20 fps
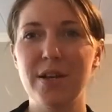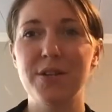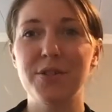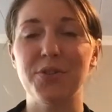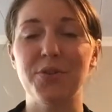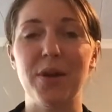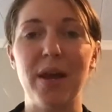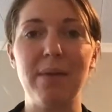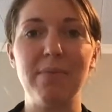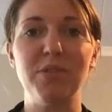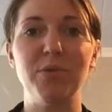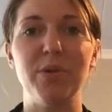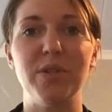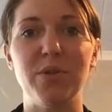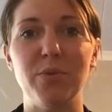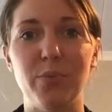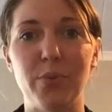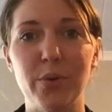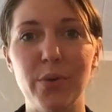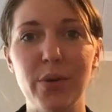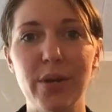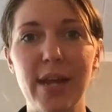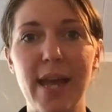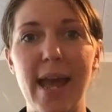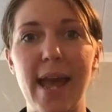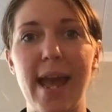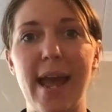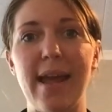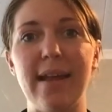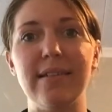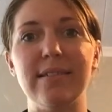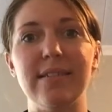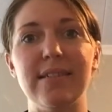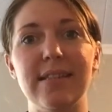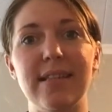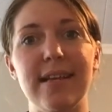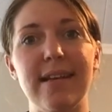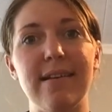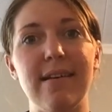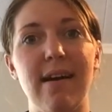So Hamish went to work and
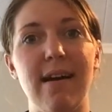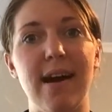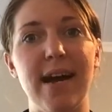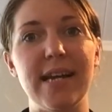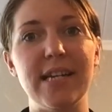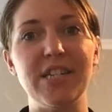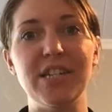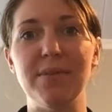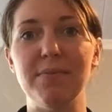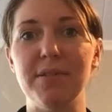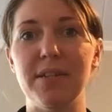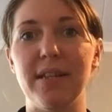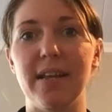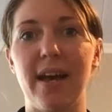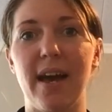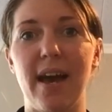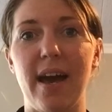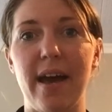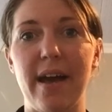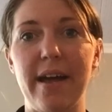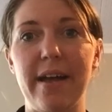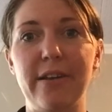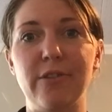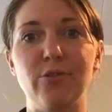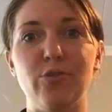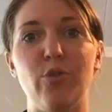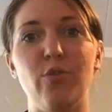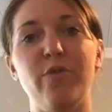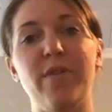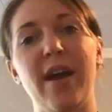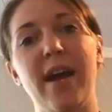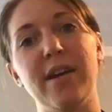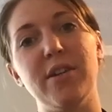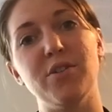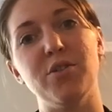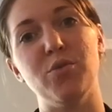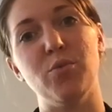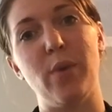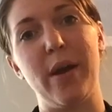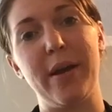then I jumped in the car and drove out
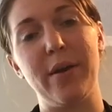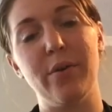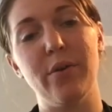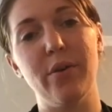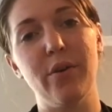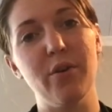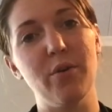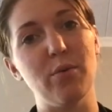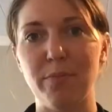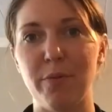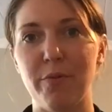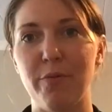to Waikuku.